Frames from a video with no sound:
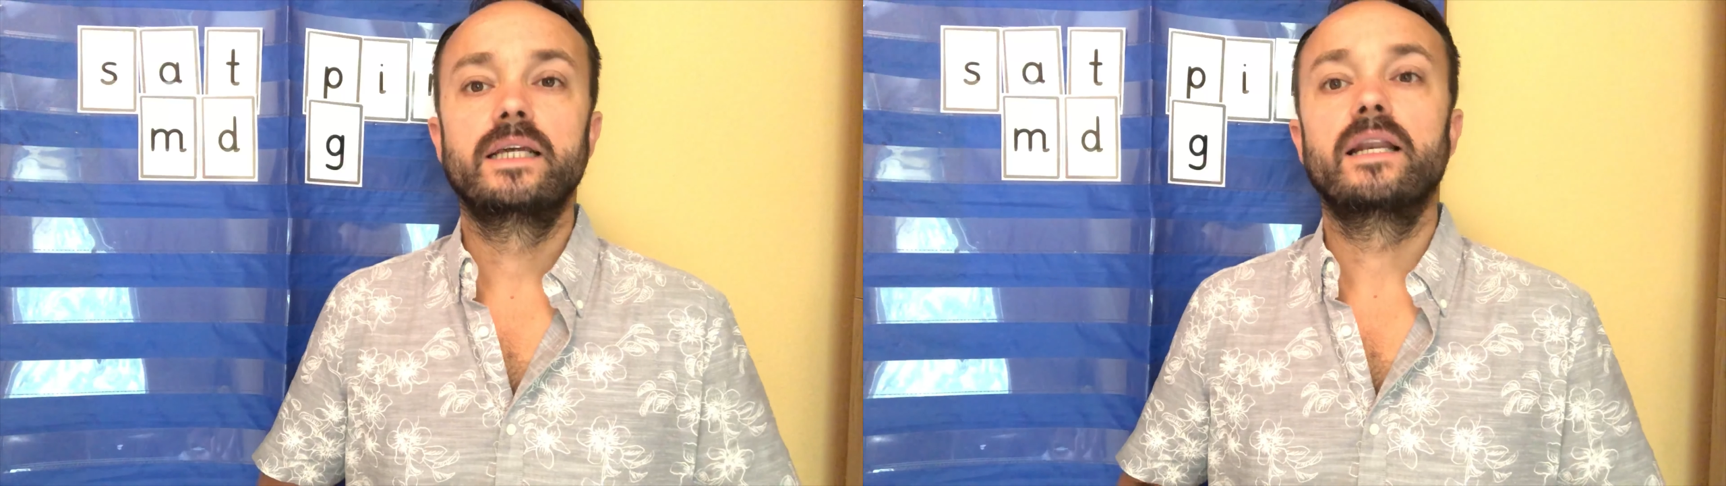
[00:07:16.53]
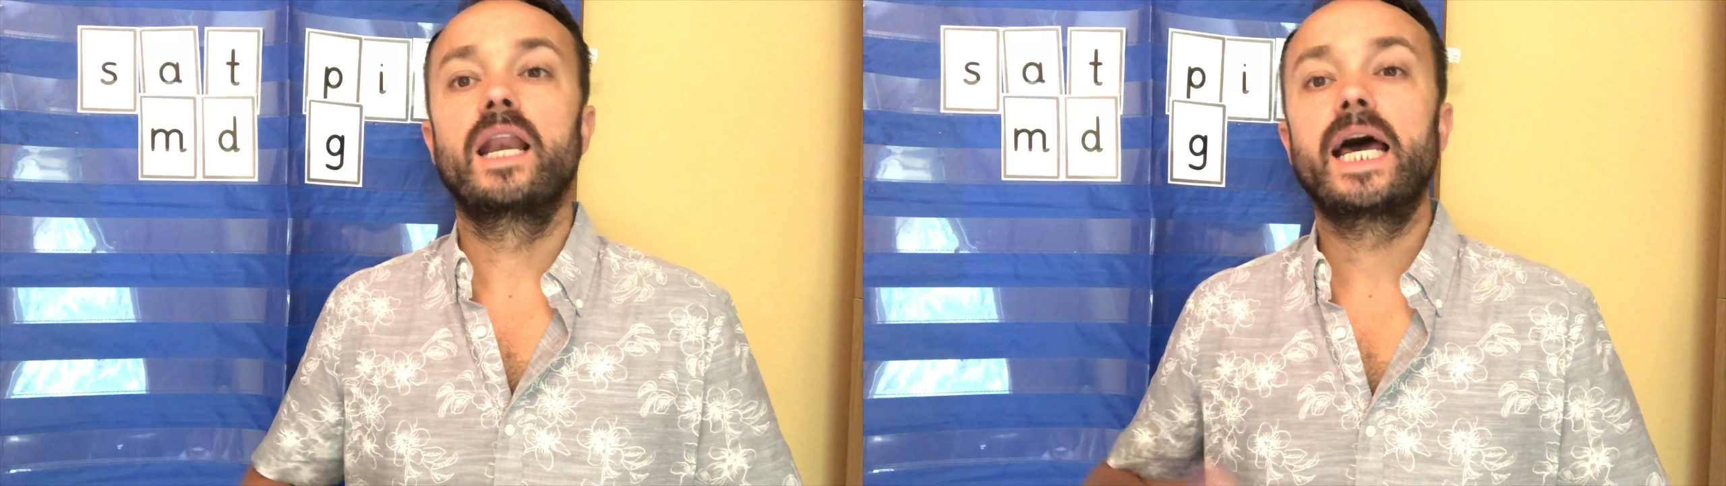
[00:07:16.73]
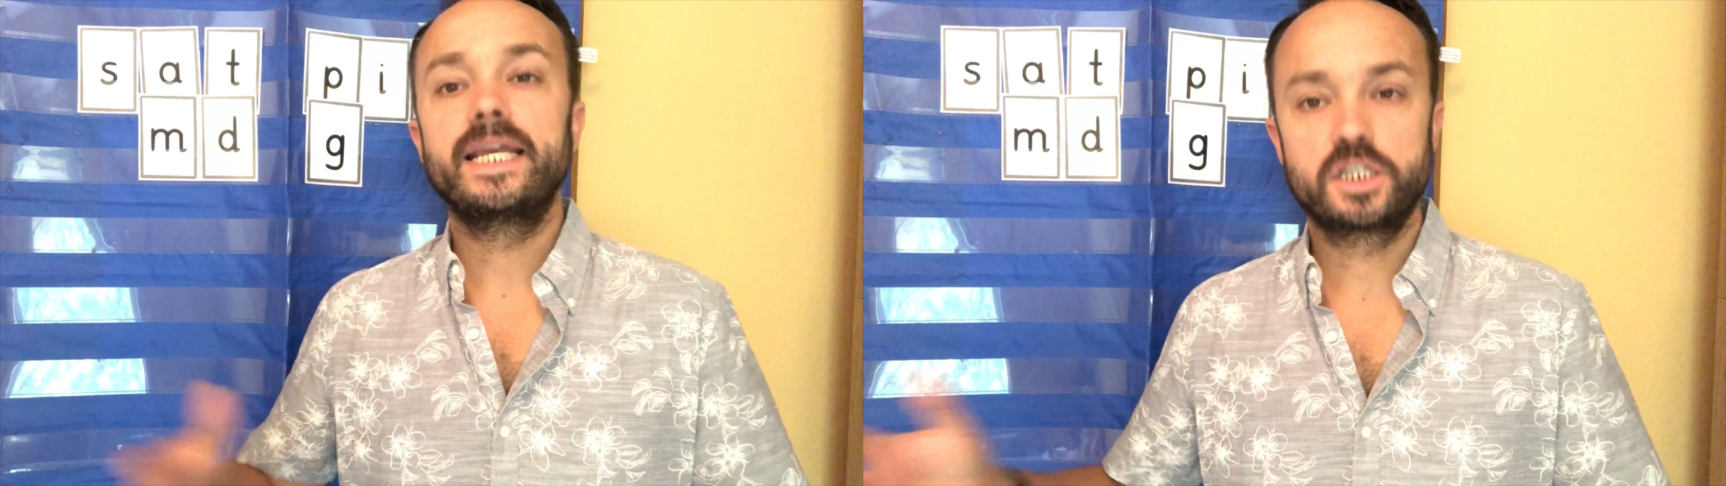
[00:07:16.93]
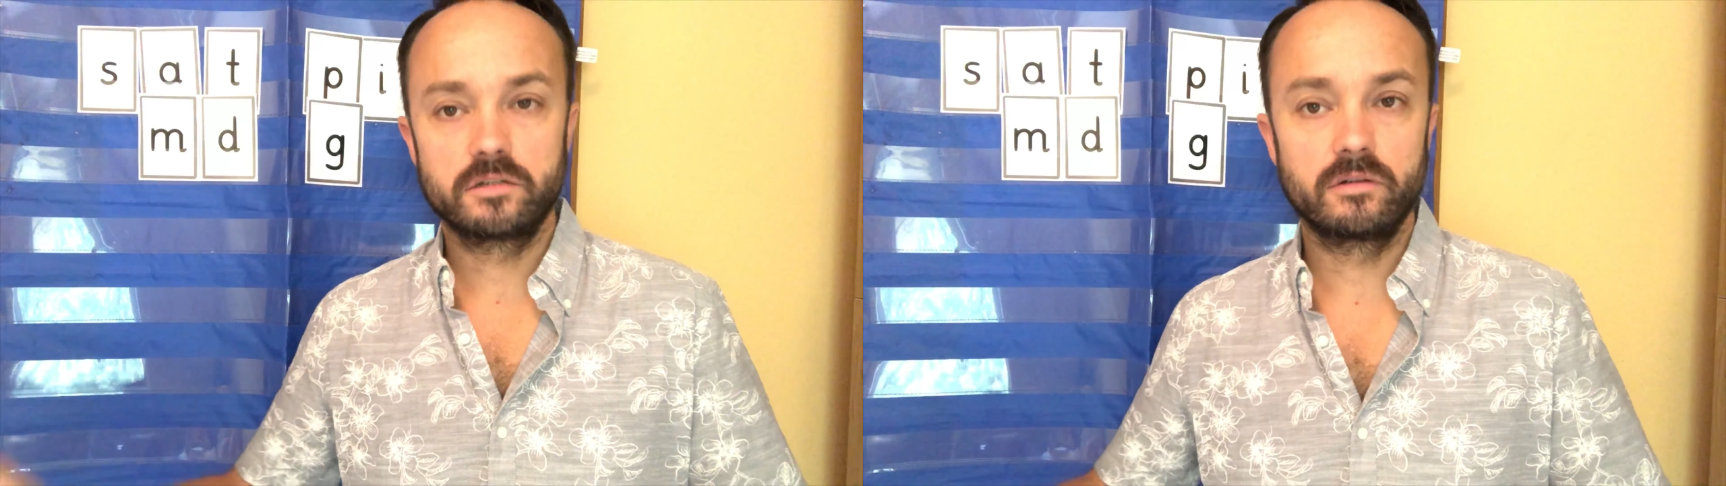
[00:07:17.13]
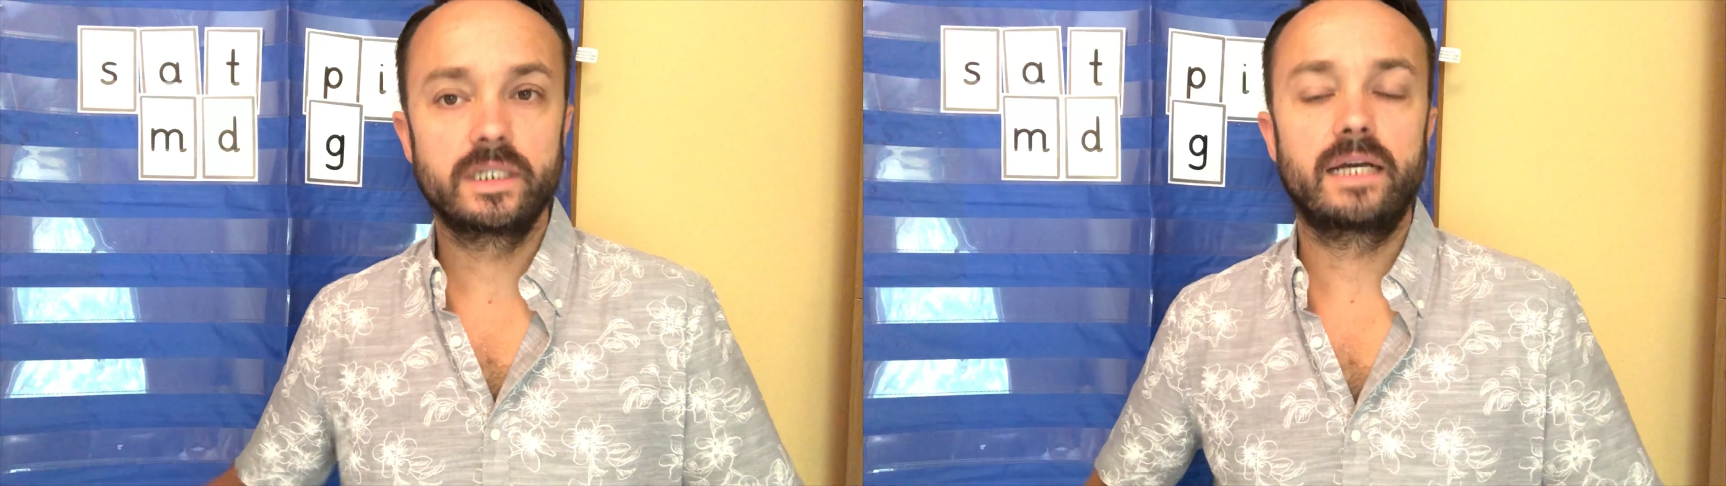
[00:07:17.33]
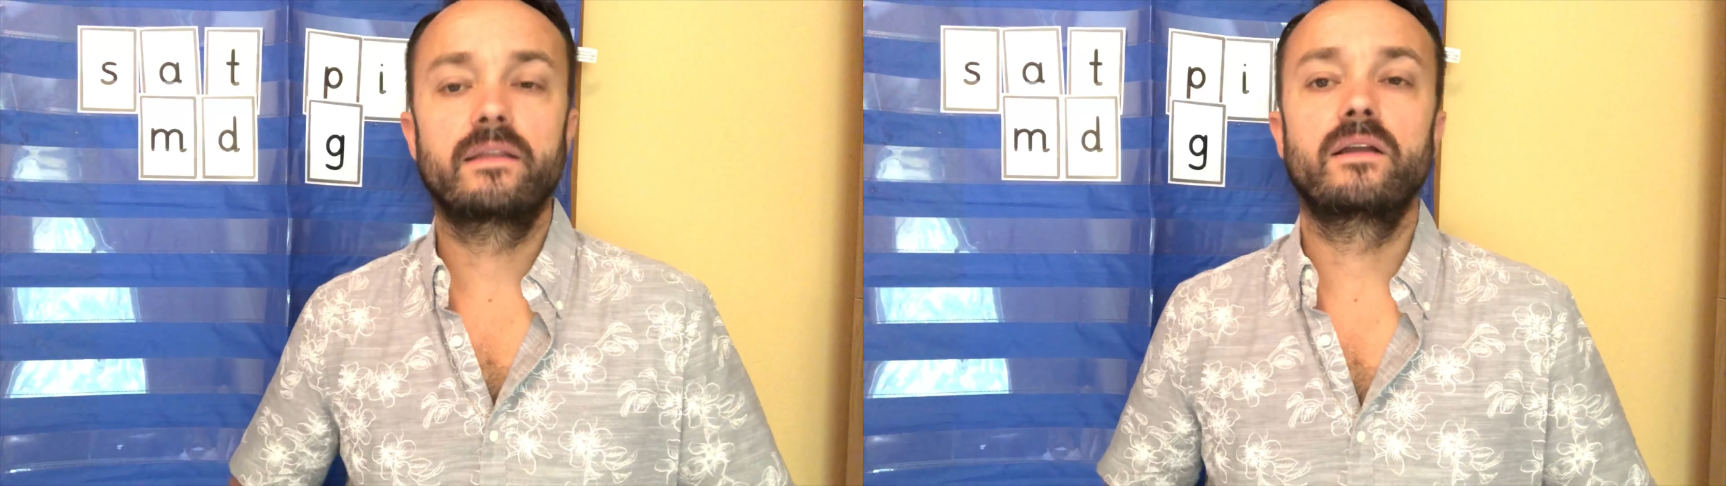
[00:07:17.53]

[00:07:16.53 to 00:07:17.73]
Later on down the